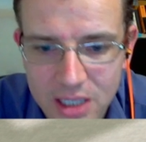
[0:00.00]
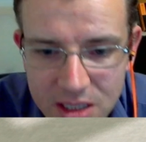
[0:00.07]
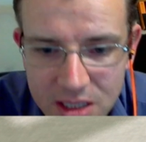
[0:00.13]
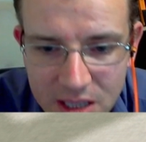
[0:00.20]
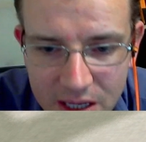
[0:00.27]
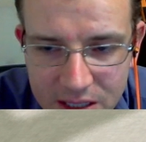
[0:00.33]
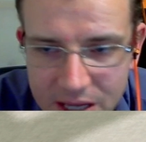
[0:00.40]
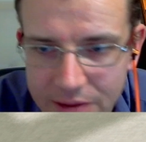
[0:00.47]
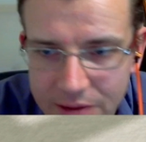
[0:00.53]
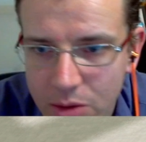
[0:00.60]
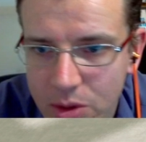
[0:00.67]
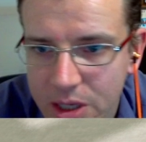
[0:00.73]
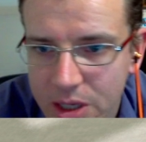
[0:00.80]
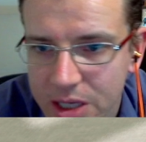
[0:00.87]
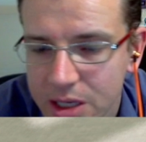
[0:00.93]
since that's our
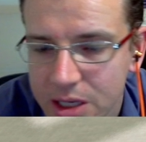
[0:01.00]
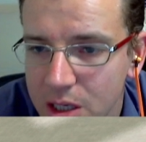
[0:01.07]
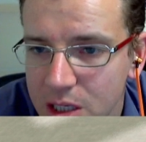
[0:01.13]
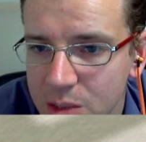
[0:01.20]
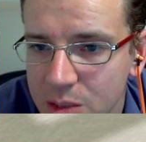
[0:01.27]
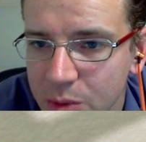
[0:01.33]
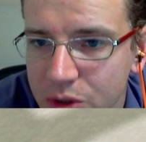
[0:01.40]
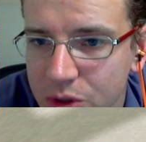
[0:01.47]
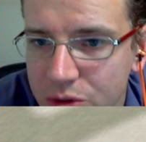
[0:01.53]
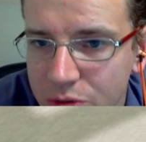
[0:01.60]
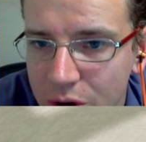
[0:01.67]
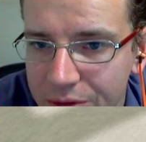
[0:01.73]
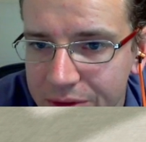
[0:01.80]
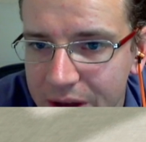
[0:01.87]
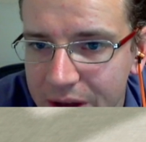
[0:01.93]
only
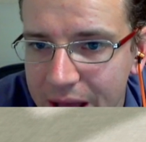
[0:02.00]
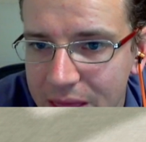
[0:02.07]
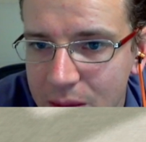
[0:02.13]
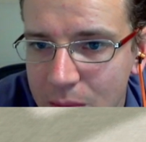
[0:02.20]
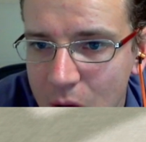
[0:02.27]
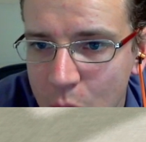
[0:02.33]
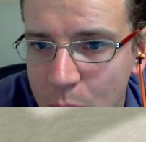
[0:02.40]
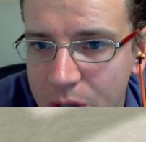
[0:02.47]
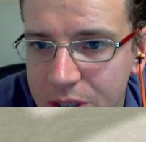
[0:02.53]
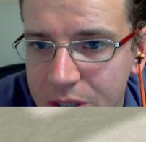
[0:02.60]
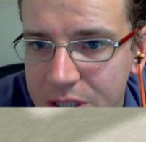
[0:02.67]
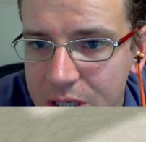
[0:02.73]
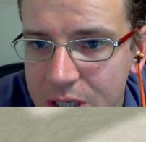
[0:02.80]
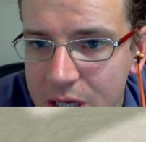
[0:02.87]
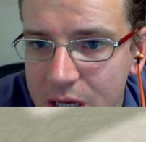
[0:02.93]
sponsor offer at the
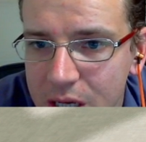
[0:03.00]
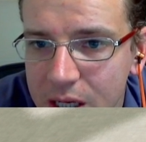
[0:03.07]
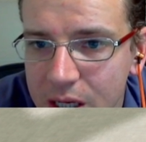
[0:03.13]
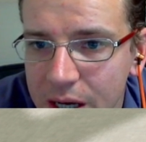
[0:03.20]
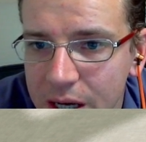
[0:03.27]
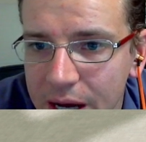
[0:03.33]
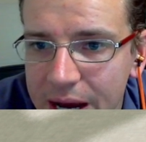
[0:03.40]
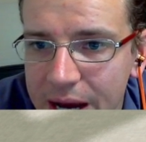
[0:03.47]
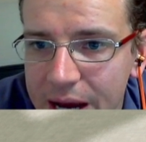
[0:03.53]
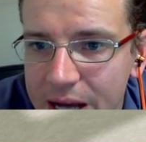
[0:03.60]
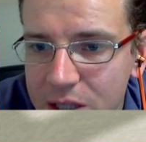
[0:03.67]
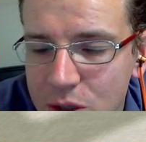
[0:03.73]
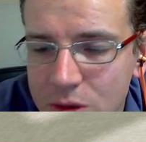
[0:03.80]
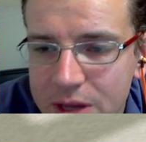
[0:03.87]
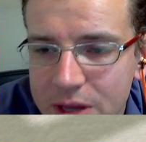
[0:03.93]
moment.
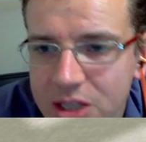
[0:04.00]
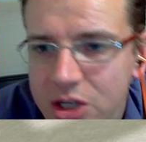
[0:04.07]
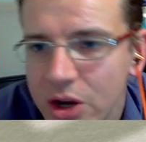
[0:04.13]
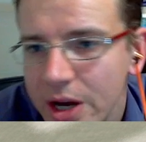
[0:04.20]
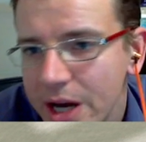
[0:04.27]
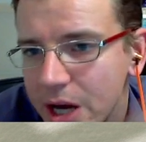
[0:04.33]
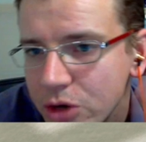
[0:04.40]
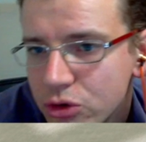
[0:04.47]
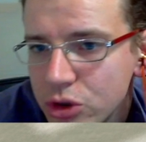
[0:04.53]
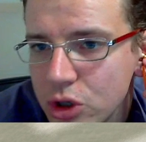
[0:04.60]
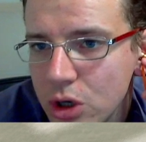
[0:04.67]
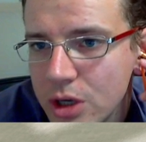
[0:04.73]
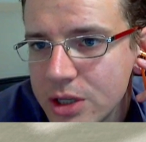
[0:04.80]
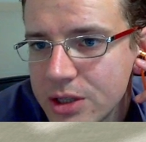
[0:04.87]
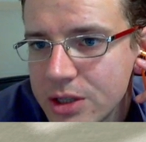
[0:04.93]

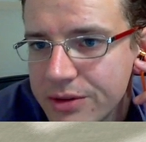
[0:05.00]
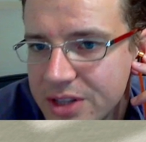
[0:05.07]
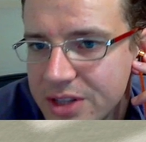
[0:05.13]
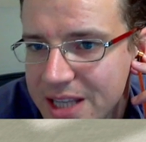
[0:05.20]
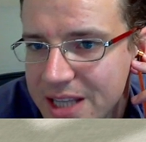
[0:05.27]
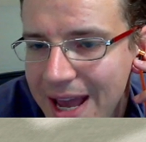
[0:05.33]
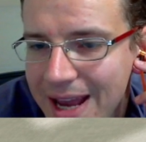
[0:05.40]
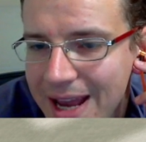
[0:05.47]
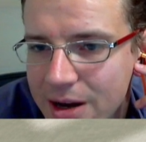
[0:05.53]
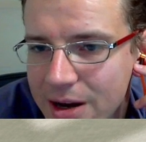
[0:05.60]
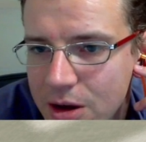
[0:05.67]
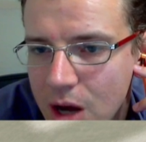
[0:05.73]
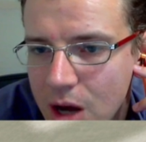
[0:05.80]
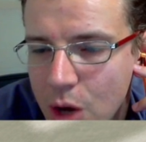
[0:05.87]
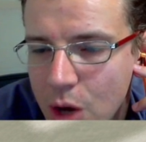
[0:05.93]
$2,900 for
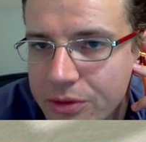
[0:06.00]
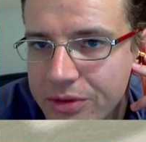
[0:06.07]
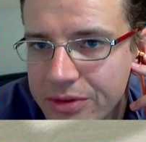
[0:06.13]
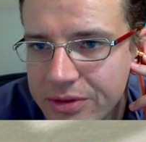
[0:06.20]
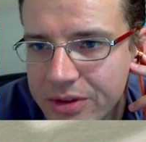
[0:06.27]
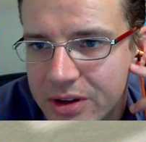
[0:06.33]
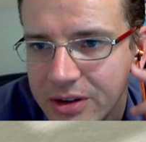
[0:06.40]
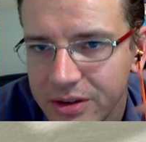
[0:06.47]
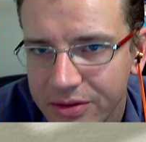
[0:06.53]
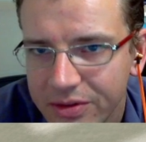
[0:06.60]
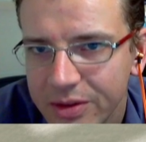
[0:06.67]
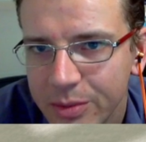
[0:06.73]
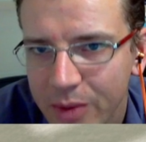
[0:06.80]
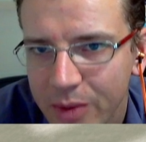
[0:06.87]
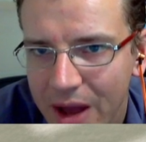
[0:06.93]
10
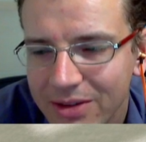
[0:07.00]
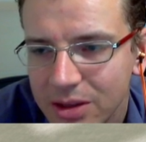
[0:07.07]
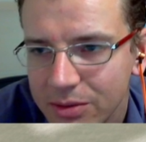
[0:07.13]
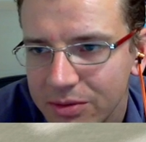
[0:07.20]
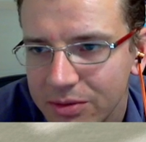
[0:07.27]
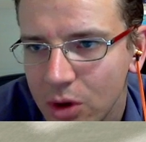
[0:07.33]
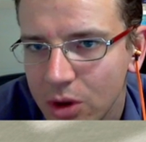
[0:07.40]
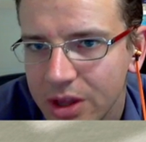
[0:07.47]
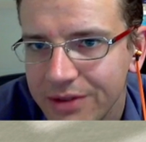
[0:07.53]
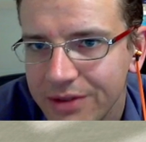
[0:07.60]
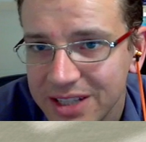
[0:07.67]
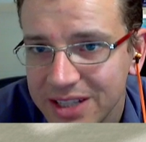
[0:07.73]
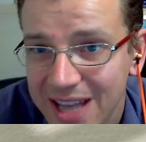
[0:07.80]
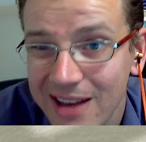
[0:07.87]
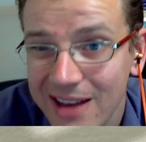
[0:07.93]
for having them on there
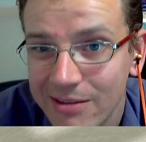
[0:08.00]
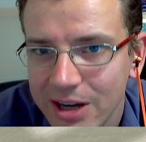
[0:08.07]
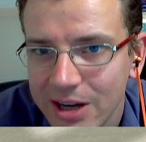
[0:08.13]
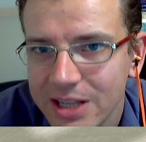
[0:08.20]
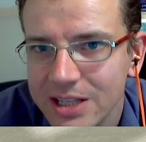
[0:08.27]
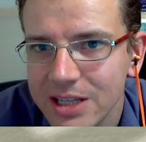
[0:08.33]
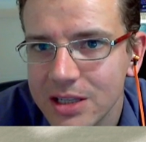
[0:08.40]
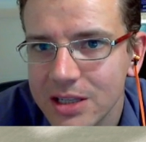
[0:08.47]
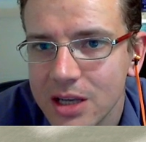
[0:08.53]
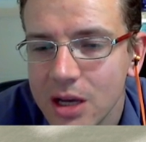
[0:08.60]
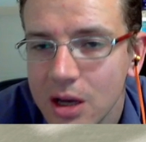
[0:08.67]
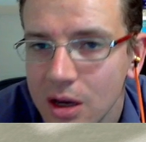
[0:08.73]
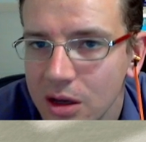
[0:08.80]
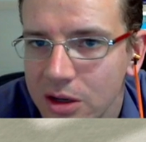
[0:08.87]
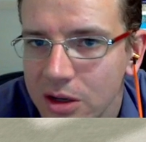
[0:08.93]
for 10 races.
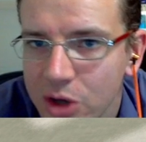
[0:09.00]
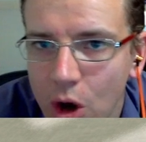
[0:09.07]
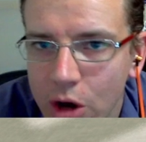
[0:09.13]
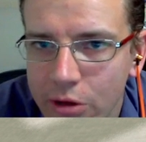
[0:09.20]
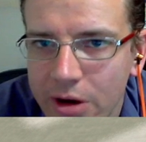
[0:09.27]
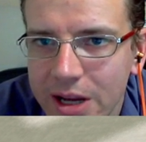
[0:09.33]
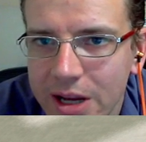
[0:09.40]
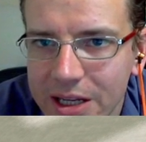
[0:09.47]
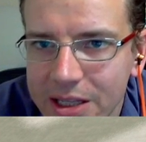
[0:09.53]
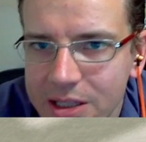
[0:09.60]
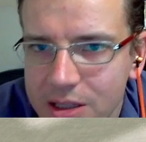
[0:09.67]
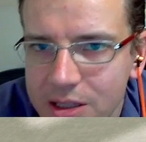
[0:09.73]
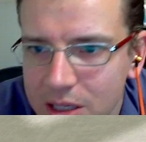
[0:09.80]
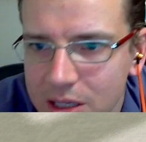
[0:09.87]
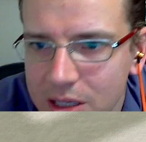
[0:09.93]
Not great
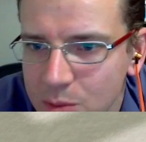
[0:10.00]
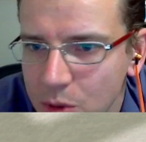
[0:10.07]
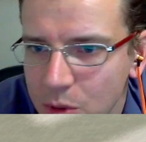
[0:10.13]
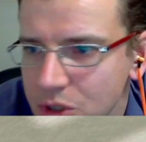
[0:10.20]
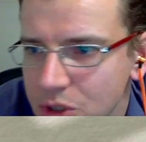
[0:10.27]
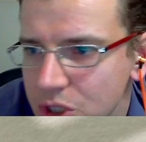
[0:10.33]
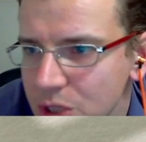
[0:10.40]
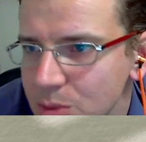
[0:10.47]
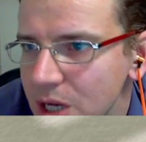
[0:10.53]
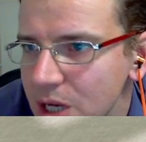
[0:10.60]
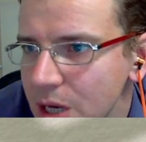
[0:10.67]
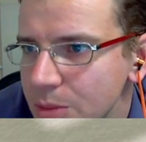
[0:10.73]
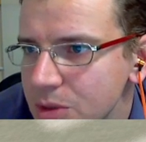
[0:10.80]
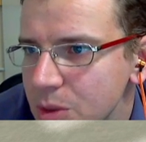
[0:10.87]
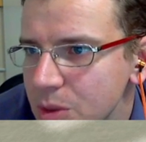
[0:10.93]
in sponsorship
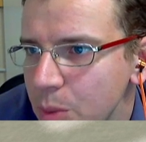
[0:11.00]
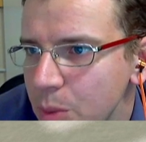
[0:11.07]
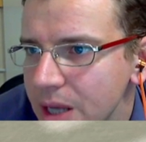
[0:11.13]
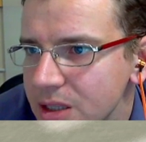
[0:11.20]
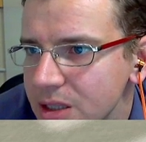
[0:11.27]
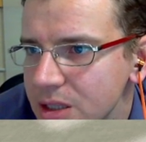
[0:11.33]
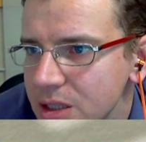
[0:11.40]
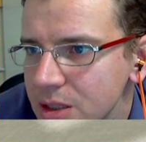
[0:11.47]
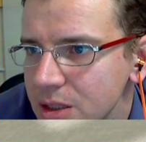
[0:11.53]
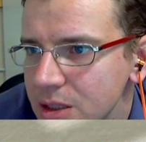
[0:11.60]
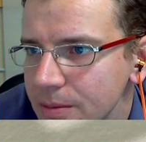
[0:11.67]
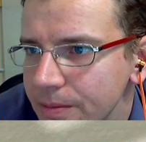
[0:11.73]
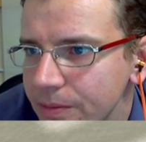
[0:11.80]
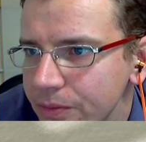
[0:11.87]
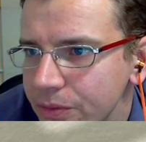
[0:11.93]
terms, but
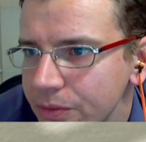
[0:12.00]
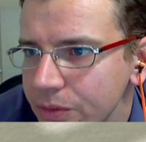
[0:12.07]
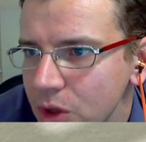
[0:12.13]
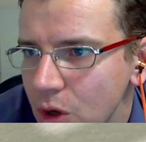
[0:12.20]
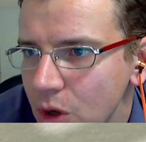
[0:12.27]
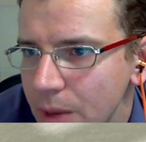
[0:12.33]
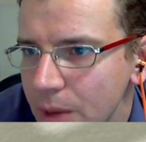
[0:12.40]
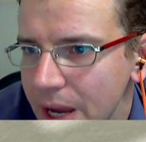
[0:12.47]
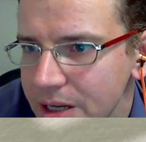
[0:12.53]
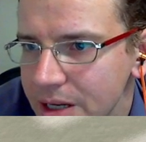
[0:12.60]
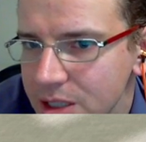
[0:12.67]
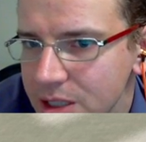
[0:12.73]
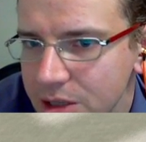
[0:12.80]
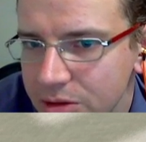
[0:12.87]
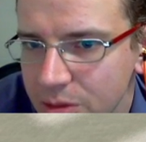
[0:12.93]
not
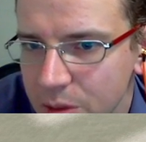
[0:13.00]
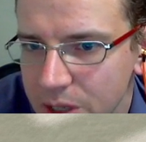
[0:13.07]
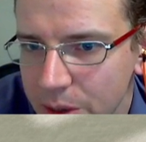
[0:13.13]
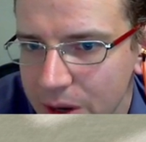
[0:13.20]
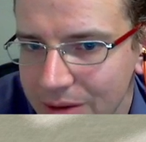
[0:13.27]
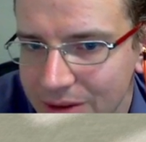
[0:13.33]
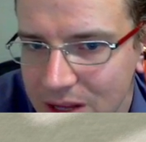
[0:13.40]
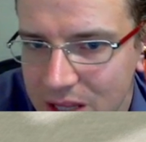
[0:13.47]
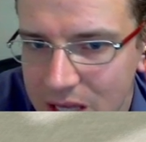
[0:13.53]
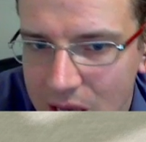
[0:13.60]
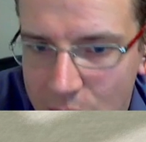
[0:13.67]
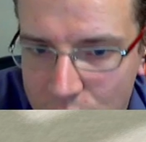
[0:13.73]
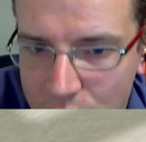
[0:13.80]
bad considering we don't have anything